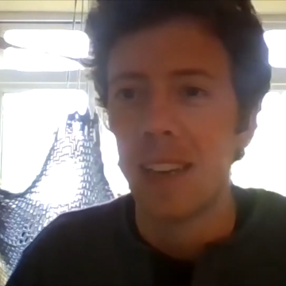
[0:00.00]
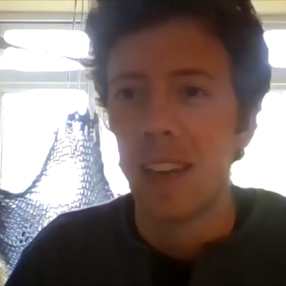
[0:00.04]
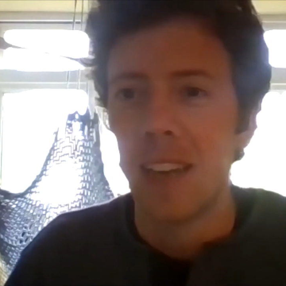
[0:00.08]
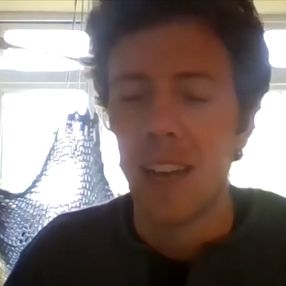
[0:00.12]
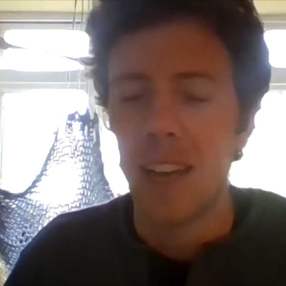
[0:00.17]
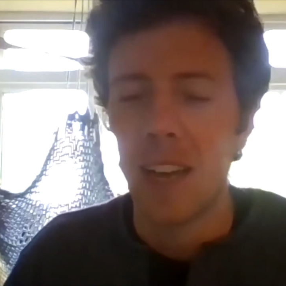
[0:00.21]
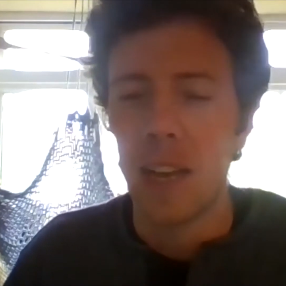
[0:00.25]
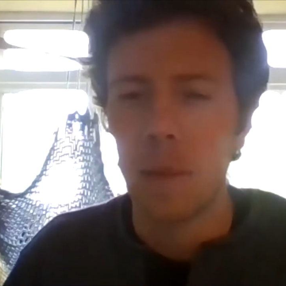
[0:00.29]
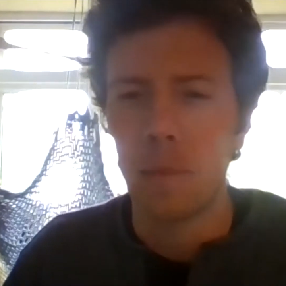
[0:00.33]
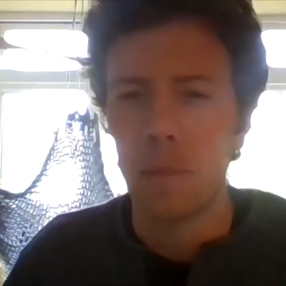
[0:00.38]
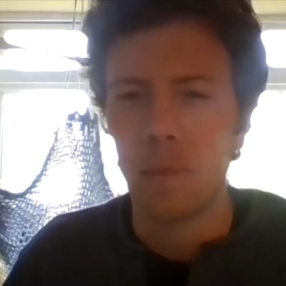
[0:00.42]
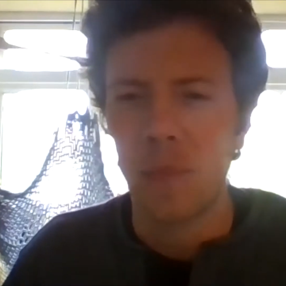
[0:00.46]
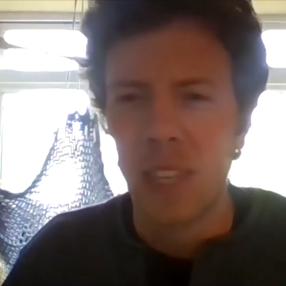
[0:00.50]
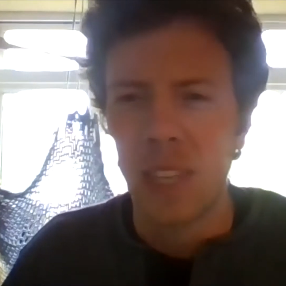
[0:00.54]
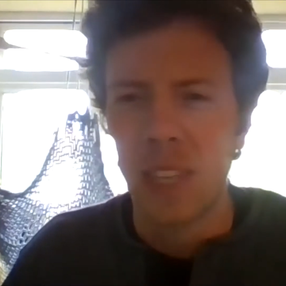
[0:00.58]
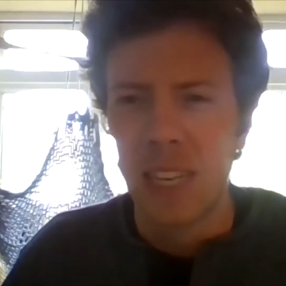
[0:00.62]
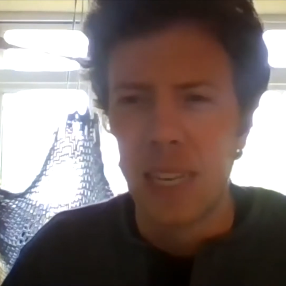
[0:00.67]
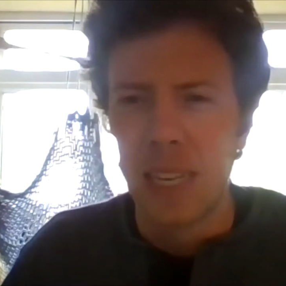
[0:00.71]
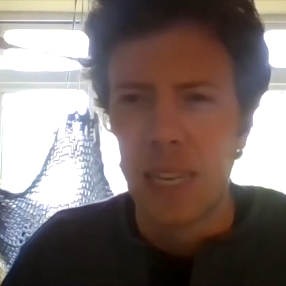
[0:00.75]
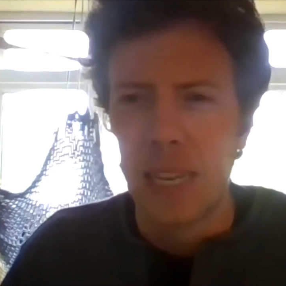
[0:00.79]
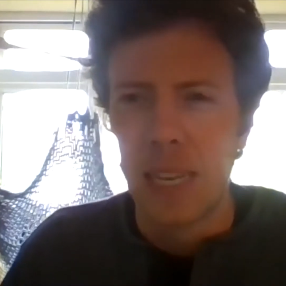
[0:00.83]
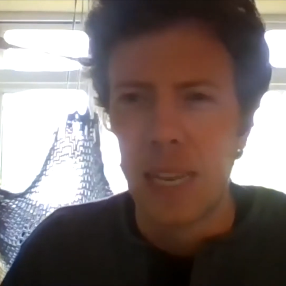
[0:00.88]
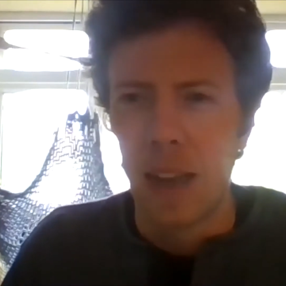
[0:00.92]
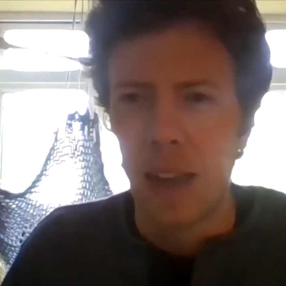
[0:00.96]
Um,
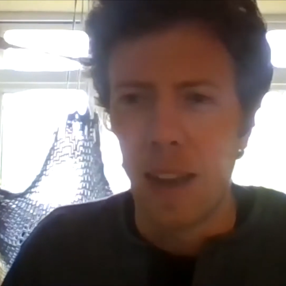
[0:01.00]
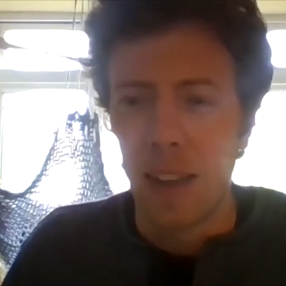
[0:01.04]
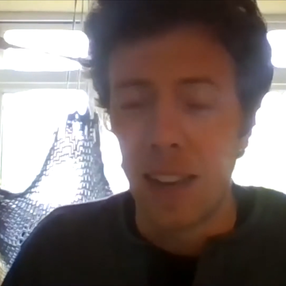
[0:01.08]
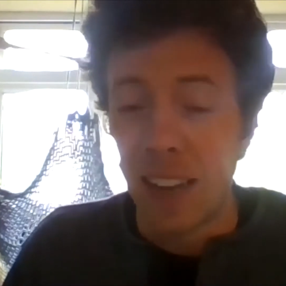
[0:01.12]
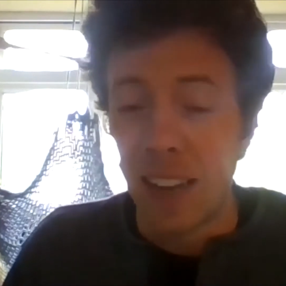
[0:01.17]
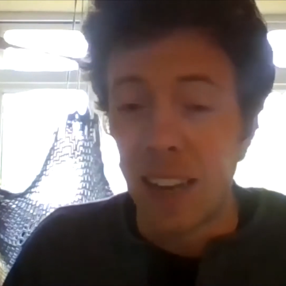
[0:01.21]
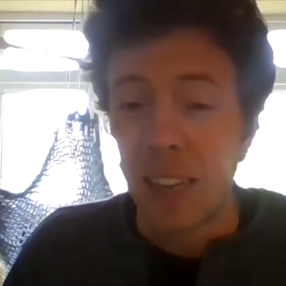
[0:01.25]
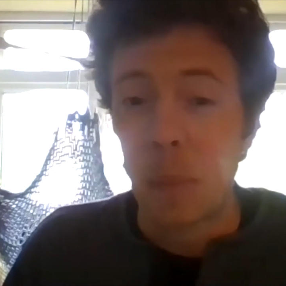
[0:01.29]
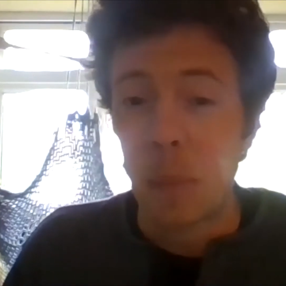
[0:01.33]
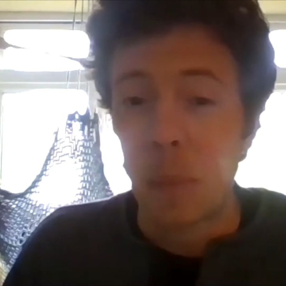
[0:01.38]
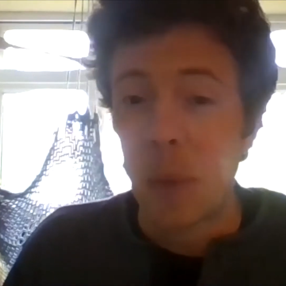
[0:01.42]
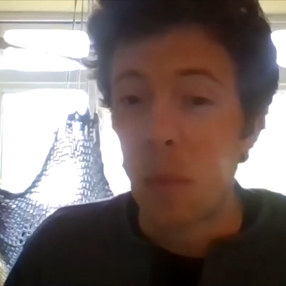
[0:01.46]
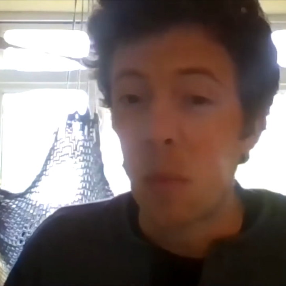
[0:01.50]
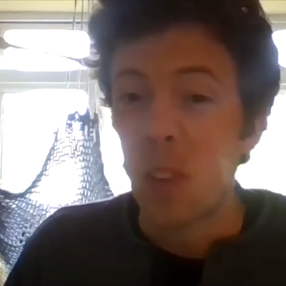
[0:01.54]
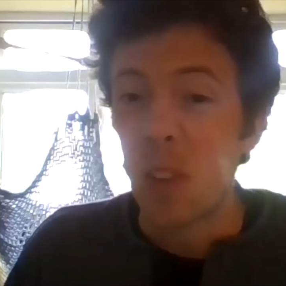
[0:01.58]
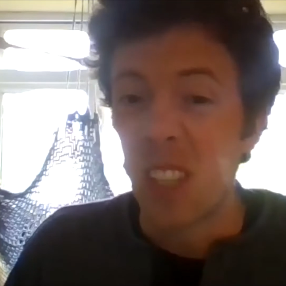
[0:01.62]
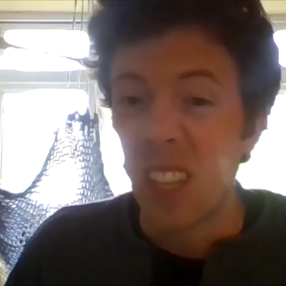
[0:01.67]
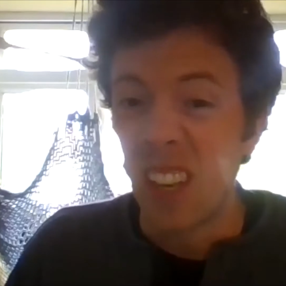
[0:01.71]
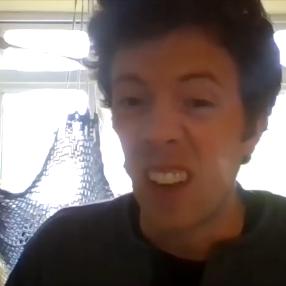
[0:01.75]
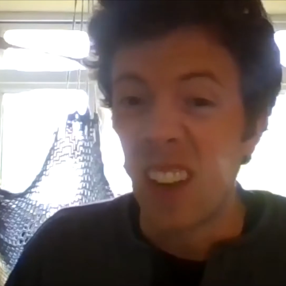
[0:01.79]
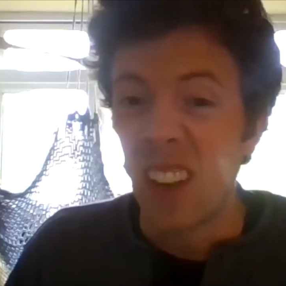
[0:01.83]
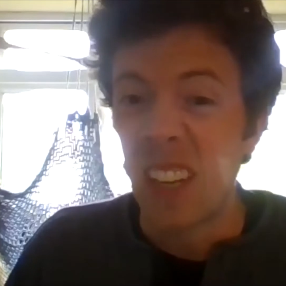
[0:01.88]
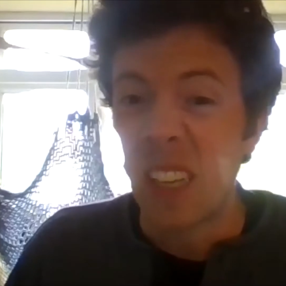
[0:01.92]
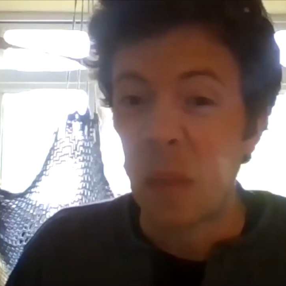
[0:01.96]
I like people to
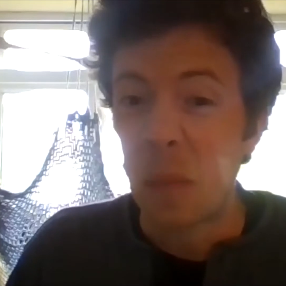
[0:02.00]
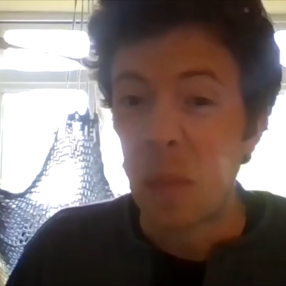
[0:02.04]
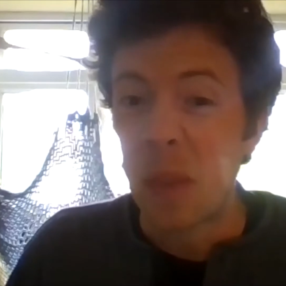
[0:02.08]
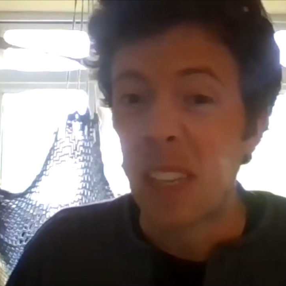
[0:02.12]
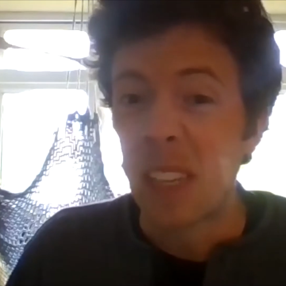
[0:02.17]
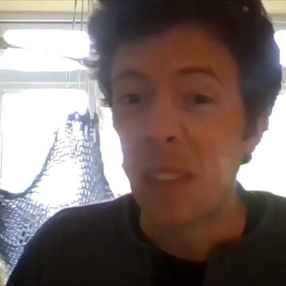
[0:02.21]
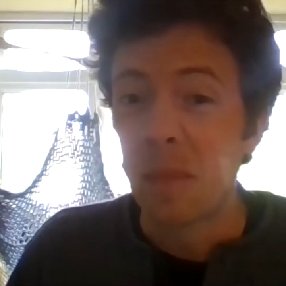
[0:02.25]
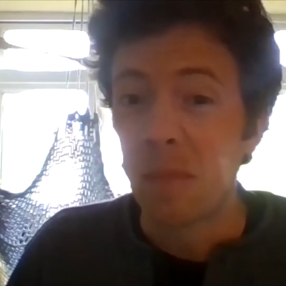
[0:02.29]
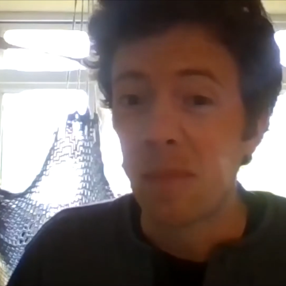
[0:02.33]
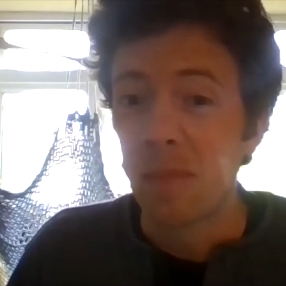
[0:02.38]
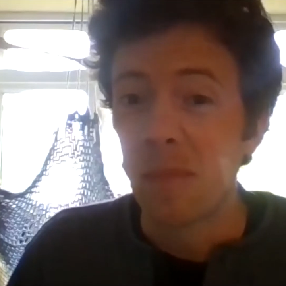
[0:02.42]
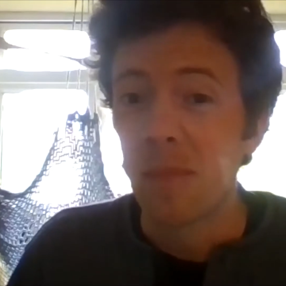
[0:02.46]
like me.